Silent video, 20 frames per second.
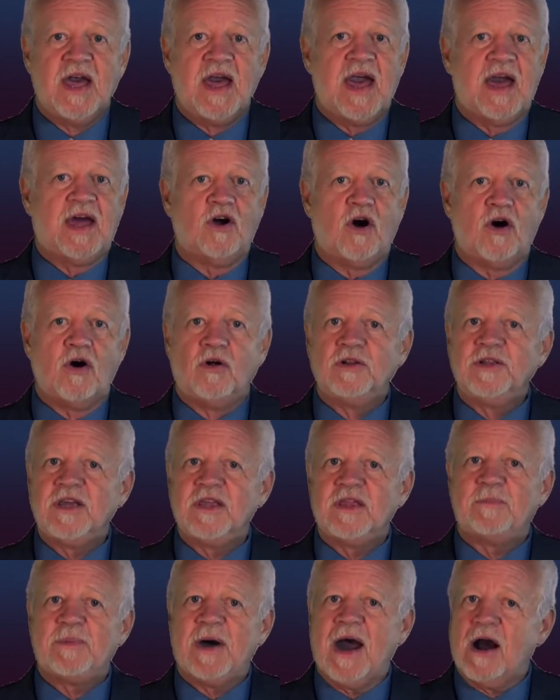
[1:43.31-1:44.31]
and only
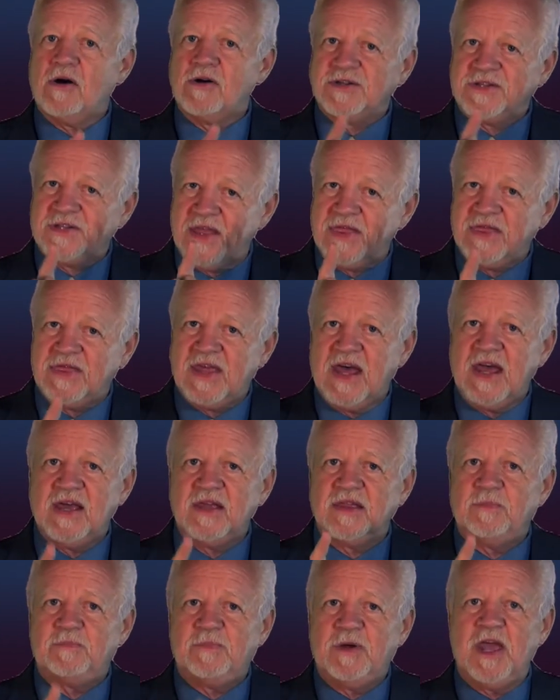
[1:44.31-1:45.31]
the powers that they,
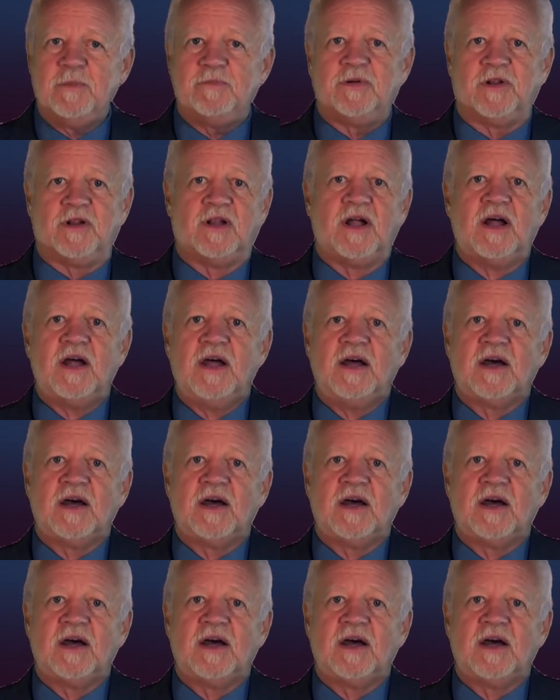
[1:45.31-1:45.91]
the people,